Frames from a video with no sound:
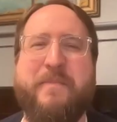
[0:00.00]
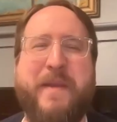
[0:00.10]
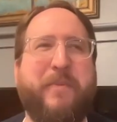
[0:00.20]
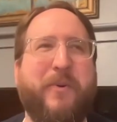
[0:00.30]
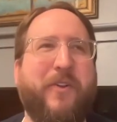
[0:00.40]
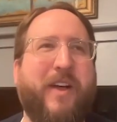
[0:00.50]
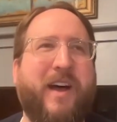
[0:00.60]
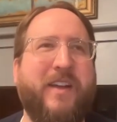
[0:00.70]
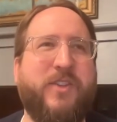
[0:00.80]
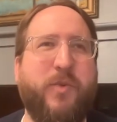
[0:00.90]
People
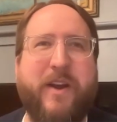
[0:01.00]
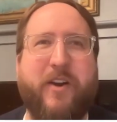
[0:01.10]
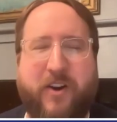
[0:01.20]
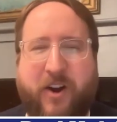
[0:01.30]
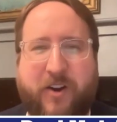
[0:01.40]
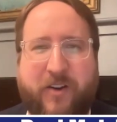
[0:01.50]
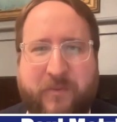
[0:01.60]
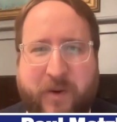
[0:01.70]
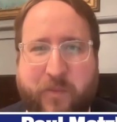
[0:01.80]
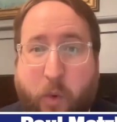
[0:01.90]
on Twitter are
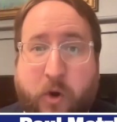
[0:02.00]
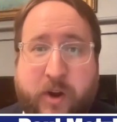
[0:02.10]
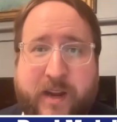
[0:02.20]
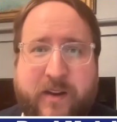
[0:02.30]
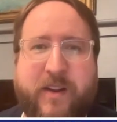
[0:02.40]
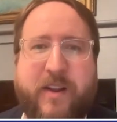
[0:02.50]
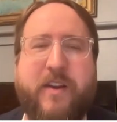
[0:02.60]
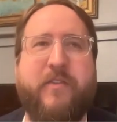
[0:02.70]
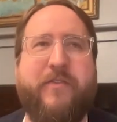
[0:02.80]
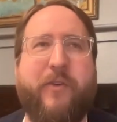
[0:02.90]
rewarded
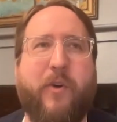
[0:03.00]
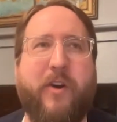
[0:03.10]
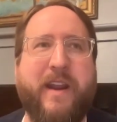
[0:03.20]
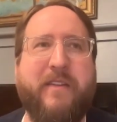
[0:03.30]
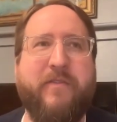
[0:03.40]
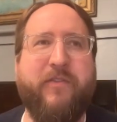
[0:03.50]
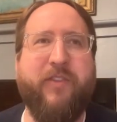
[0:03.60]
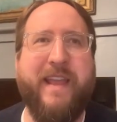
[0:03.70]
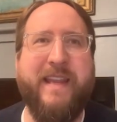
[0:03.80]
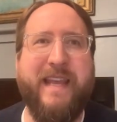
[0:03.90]
for
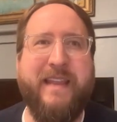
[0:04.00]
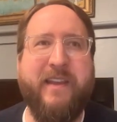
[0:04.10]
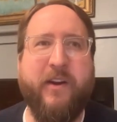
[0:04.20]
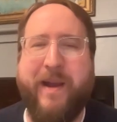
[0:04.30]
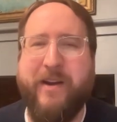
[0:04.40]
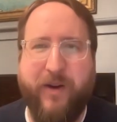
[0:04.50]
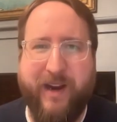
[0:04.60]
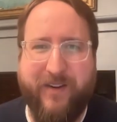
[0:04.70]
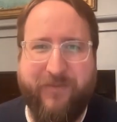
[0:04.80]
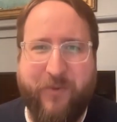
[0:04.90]
inflating their rhetoric,
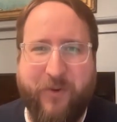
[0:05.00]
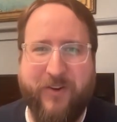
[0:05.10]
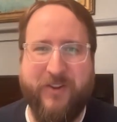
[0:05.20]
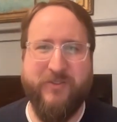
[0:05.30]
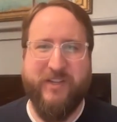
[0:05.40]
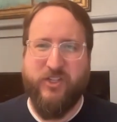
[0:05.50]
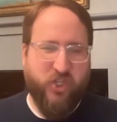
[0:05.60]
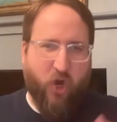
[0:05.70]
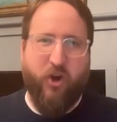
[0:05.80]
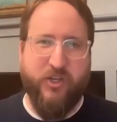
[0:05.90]
for using
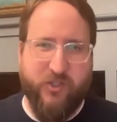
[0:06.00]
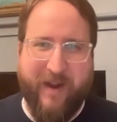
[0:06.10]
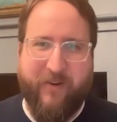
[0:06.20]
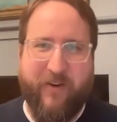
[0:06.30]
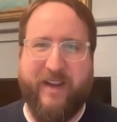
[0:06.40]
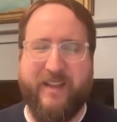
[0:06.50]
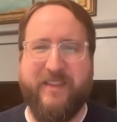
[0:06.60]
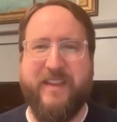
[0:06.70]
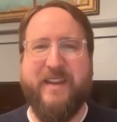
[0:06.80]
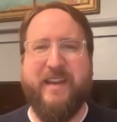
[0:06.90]
charged rhetoric and
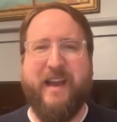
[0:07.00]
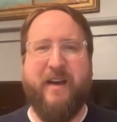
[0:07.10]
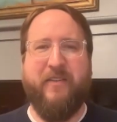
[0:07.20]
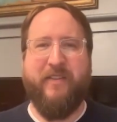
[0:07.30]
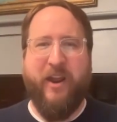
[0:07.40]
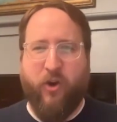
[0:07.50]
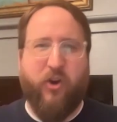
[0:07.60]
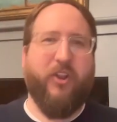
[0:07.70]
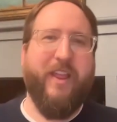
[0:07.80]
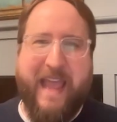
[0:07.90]
hurling